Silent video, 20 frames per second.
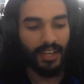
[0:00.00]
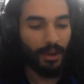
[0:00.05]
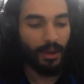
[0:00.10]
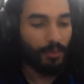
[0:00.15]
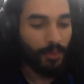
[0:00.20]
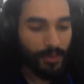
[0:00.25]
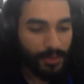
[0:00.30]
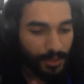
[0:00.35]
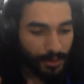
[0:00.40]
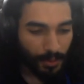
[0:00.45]
I
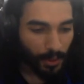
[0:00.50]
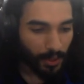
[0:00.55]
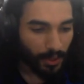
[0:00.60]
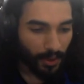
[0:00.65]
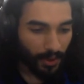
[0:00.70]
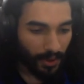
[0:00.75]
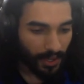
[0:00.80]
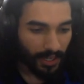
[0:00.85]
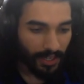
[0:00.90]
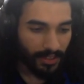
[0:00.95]
won't
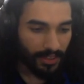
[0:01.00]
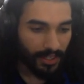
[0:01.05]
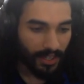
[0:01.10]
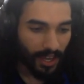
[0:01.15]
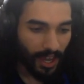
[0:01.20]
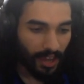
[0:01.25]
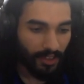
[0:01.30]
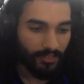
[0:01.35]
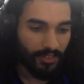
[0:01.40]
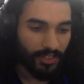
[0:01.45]
spoil
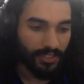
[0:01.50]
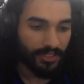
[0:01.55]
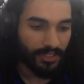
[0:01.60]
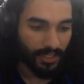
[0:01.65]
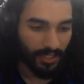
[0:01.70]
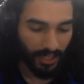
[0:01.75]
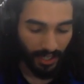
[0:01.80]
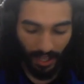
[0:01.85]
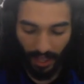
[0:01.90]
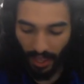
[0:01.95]
anything,
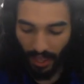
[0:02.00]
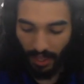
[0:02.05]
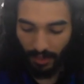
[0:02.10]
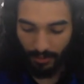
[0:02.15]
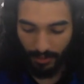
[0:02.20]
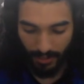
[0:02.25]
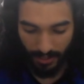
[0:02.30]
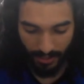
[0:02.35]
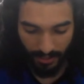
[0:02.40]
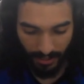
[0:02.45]
obviously,
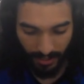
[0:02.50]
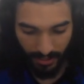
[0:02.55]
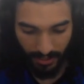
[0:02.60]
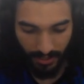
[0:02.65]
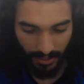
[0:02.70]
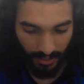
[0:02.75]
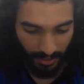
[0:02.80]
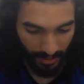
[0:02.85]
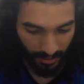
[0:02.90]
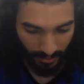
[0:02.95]
because
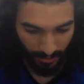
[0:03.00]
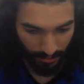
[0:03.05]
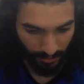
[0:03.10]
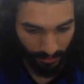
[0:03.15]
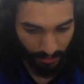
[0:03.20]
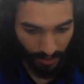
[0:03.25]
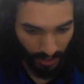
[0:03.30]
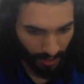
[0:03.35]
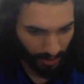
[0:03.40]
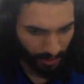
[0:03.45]
it's a
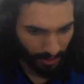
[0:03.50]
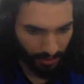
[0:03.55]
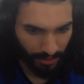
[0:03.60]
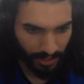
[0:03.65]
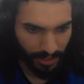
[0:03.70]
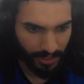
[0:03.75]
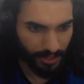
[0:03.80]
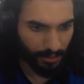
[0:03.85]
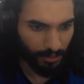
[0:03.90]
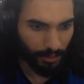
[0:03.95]
very
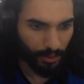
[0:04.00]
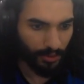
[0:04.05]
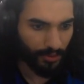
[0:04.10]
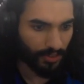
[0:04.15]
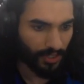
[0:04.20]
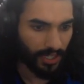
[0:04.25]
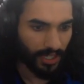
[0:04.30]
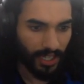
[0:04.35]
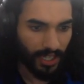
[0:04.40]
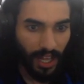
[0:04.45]
recent
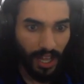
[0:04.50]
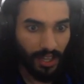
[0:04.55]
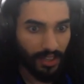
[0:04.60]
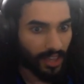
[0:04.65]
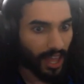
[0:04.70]
movie.